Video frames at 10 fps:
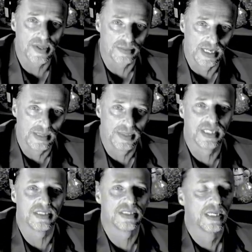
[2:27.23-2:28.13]
with me,
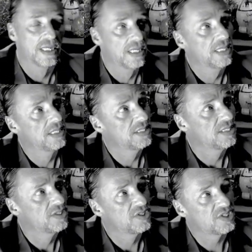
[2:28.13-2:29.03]
because
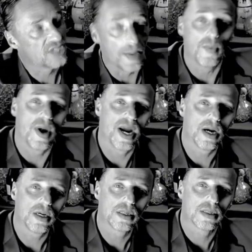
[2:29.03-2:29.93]

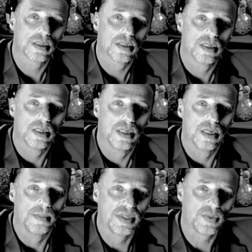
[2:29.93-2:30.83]
somewhere
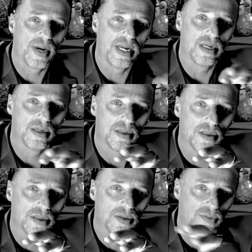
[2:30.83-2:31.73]
between
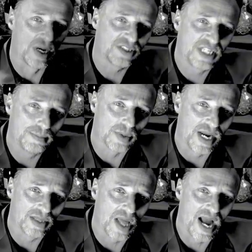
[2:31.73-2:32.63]
rusty
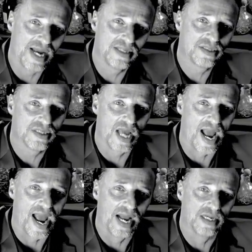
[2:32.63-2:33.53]
brake lines
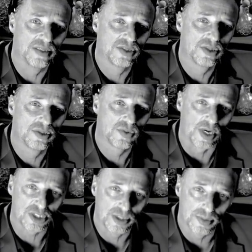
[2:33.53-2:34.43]
and
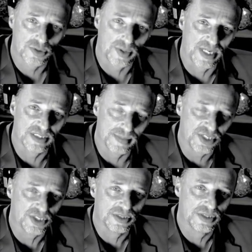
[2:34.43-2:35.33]
questionable
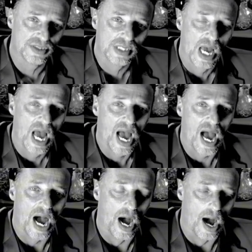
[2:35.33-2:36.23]
transmissions,
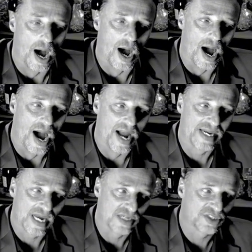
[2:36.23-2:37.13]
I
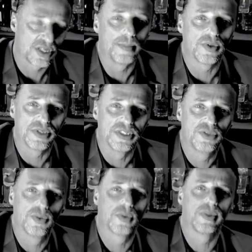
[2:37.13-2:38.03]
kind of stumbled
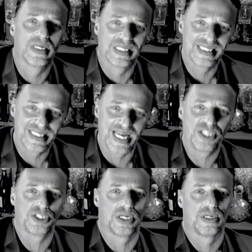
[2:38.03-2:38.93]
into a
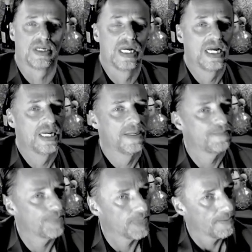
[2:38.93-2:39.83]
realization.
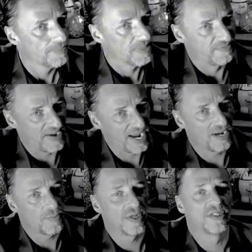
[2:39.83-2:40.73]
The
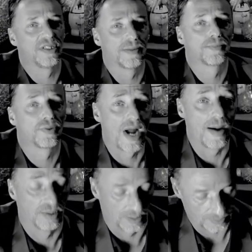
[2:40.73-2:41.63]
van wasn't the
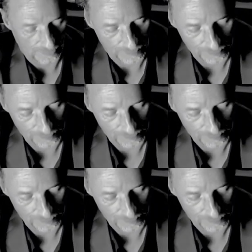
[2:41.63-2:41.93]
problem.